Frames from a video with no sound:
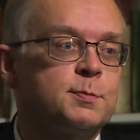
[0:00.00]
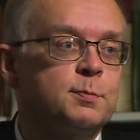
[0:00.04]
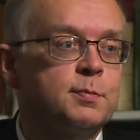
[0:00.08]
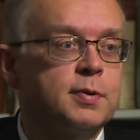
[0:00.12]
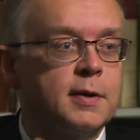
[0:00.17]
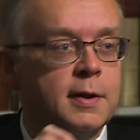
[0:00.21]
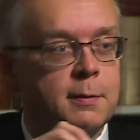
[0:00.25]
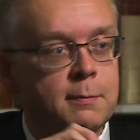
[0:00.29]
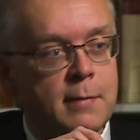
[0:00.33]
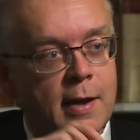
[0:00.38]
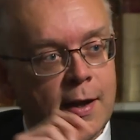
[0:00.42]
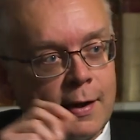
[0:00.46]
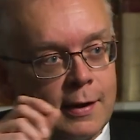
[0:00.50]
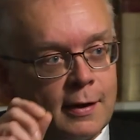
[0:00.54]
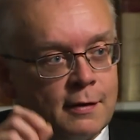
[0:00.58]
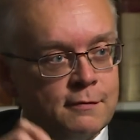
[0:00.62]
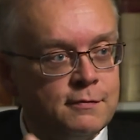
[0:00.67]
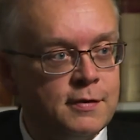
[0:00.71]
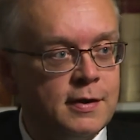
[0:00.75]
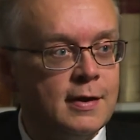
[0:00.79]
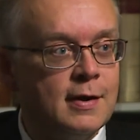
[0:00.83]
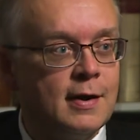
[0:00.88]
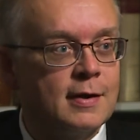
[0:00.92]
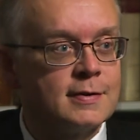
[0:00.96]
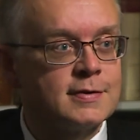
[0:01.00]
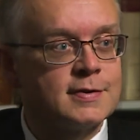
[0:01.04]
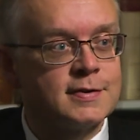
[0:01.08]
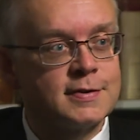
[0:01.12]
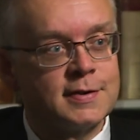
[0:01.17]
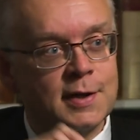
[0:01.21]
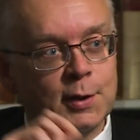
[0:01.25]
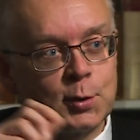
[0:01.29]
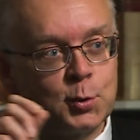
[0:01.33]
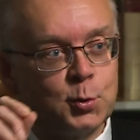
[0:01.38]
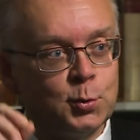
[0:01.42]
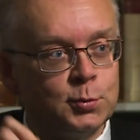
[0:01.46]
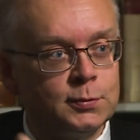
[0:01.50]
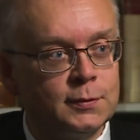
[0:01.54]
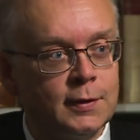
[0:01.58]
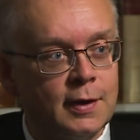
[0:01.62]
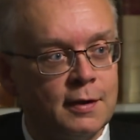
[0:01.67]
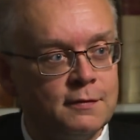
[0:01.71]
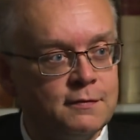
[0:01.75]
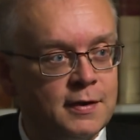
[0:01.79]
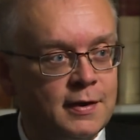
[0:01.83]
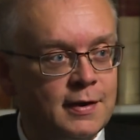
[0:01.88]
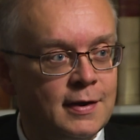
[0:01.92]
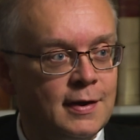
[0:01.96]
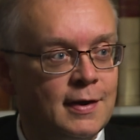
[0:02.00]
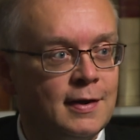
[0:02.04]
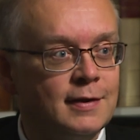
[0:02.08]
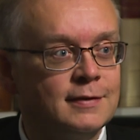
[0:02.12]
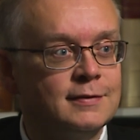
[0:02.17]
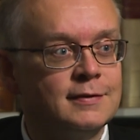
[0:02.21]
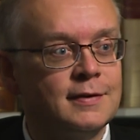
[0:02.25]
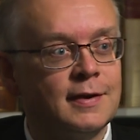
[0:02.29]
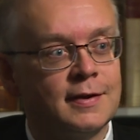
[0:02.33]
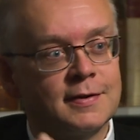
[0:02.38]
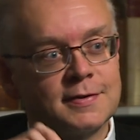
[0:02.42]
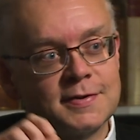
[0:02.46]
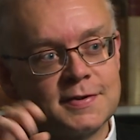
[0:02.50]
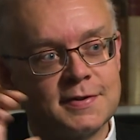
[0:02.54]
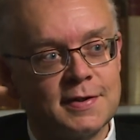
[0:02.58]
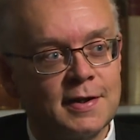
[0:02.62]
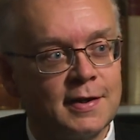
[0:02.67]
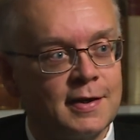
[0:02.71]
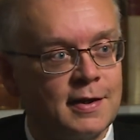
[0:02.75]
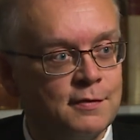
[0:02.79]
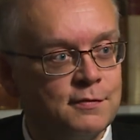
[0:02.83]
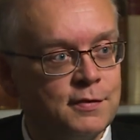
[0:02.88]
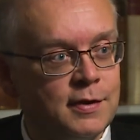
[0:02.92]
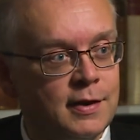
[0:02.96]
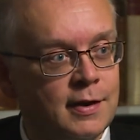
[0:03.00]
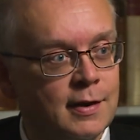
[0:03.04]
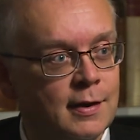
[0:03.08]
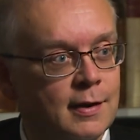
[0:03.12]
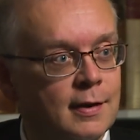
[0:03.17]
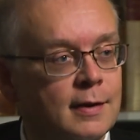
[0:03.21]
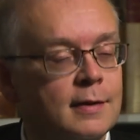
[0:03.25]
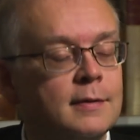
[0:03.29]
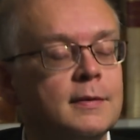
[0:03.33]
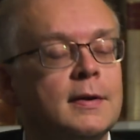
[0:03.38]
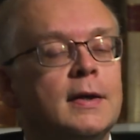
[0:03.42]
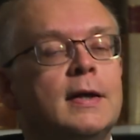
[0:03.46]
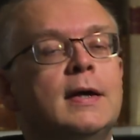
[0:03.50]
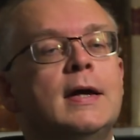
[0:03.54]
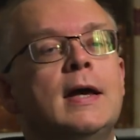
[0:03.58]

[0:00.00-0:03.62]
primera via, segunda via, tercera via. Mm.